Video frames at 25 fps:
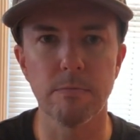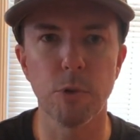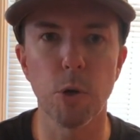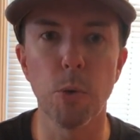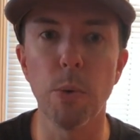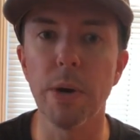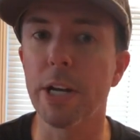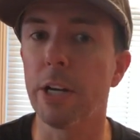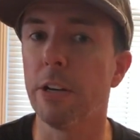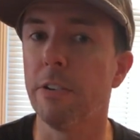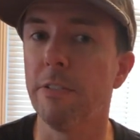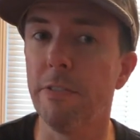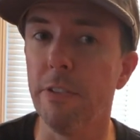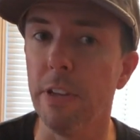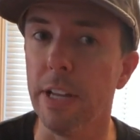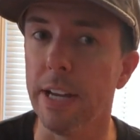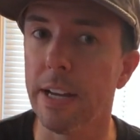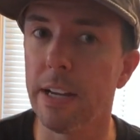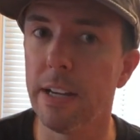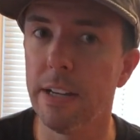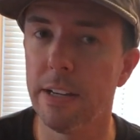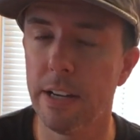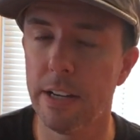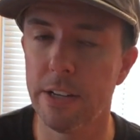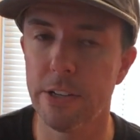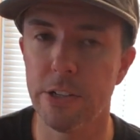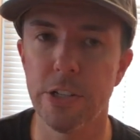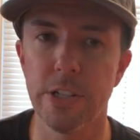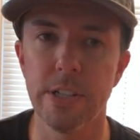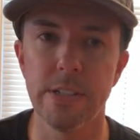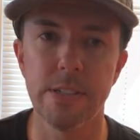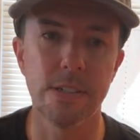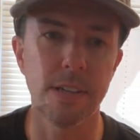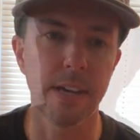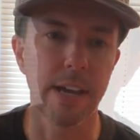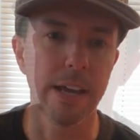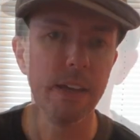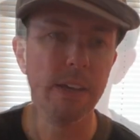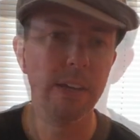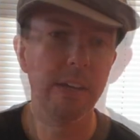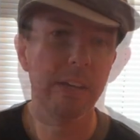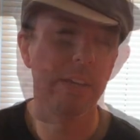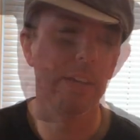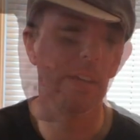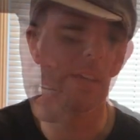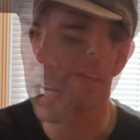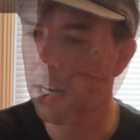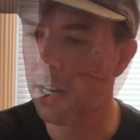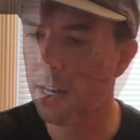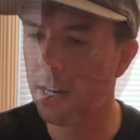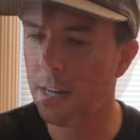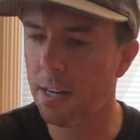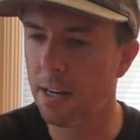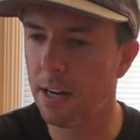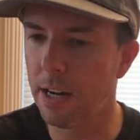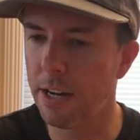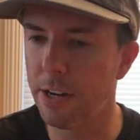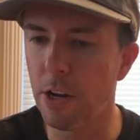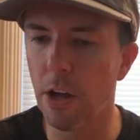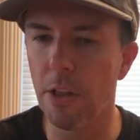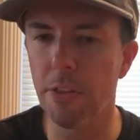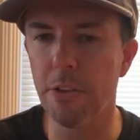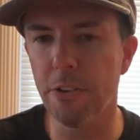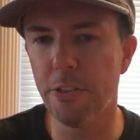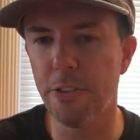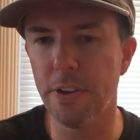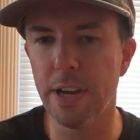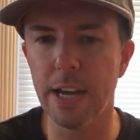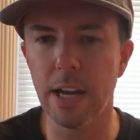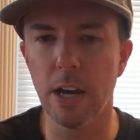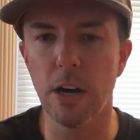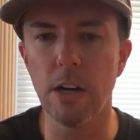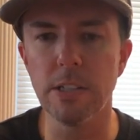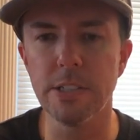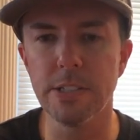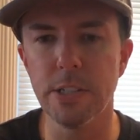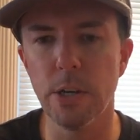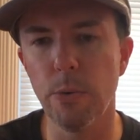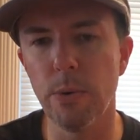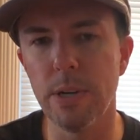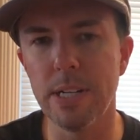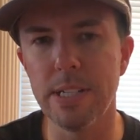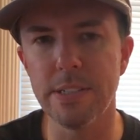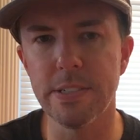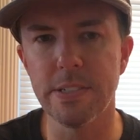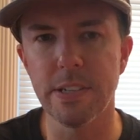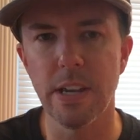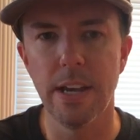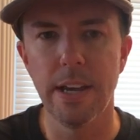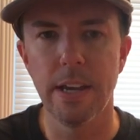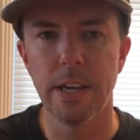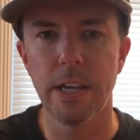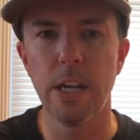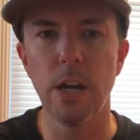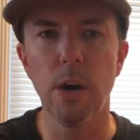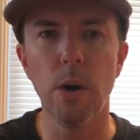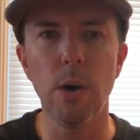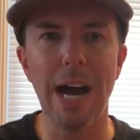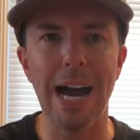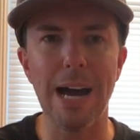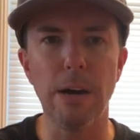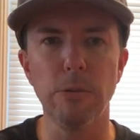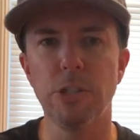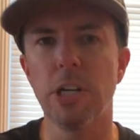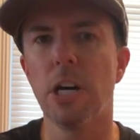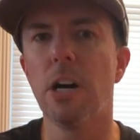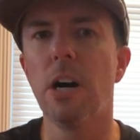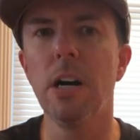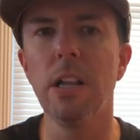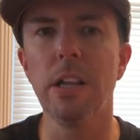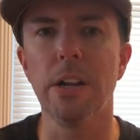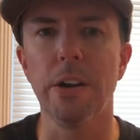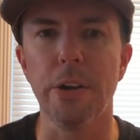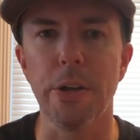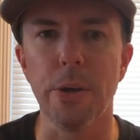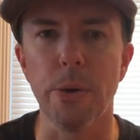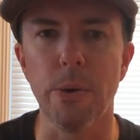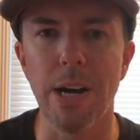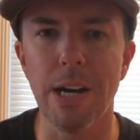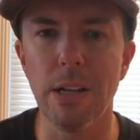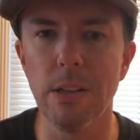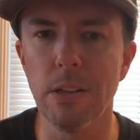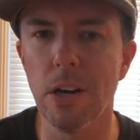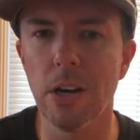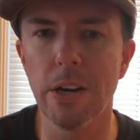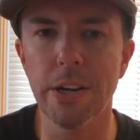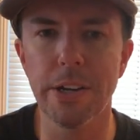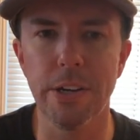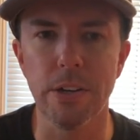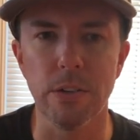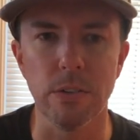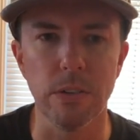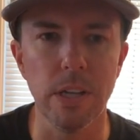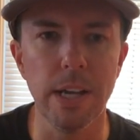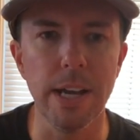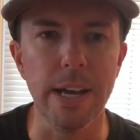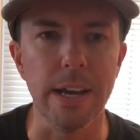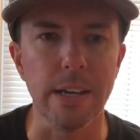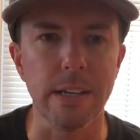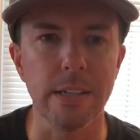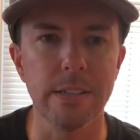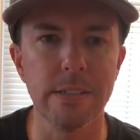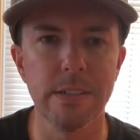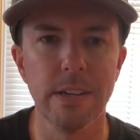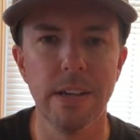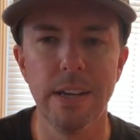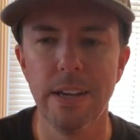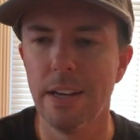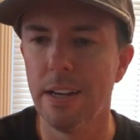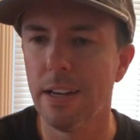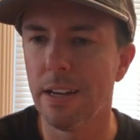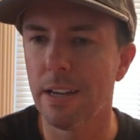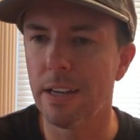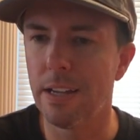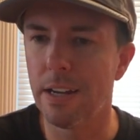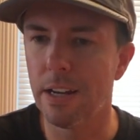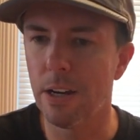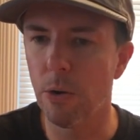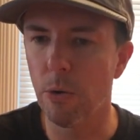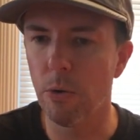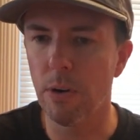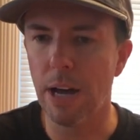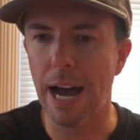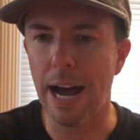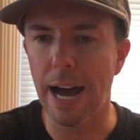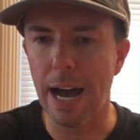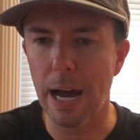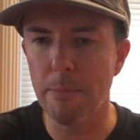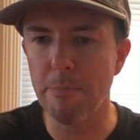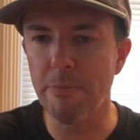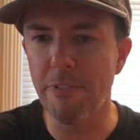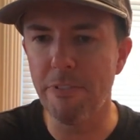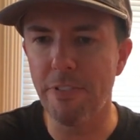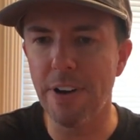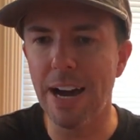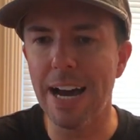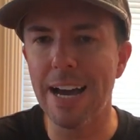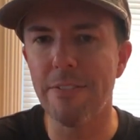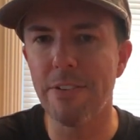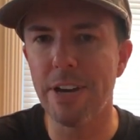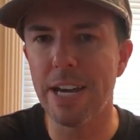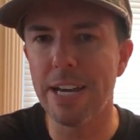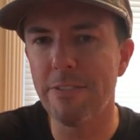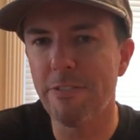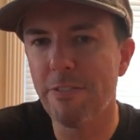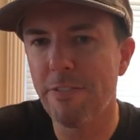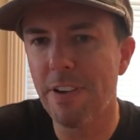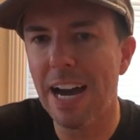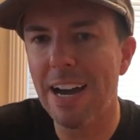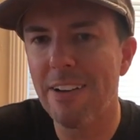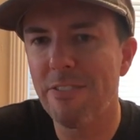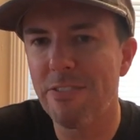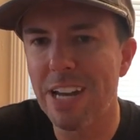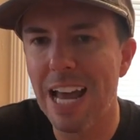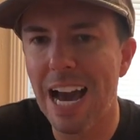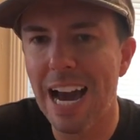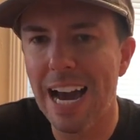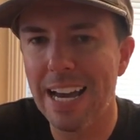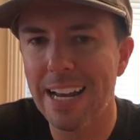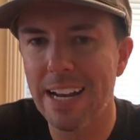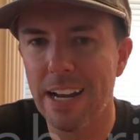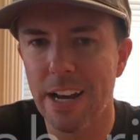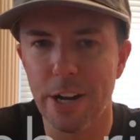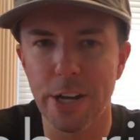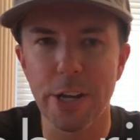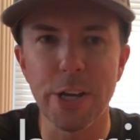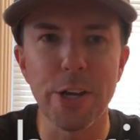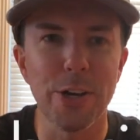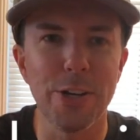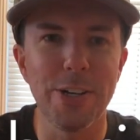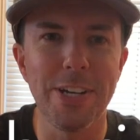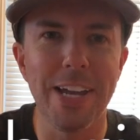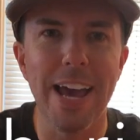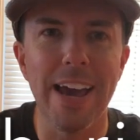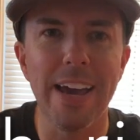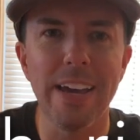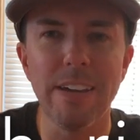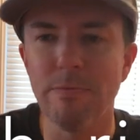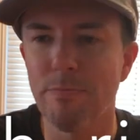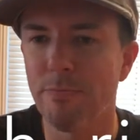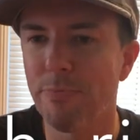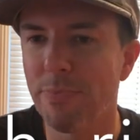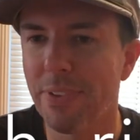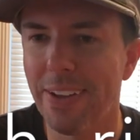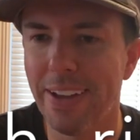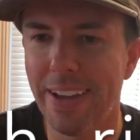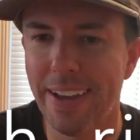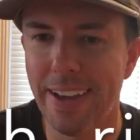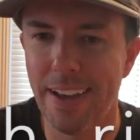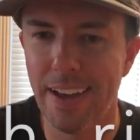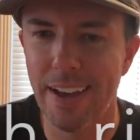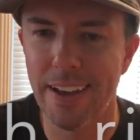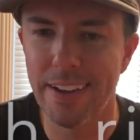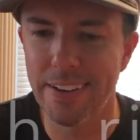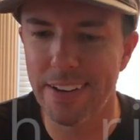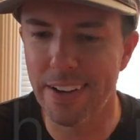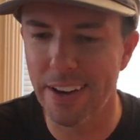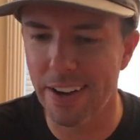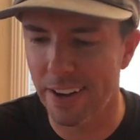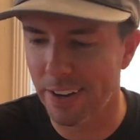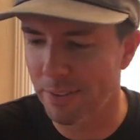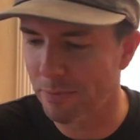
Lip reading: Quicker flick, I should say. Another thing also is, how tall are you? How long are your legs? I'm 5'8", 5'9" on a good day. And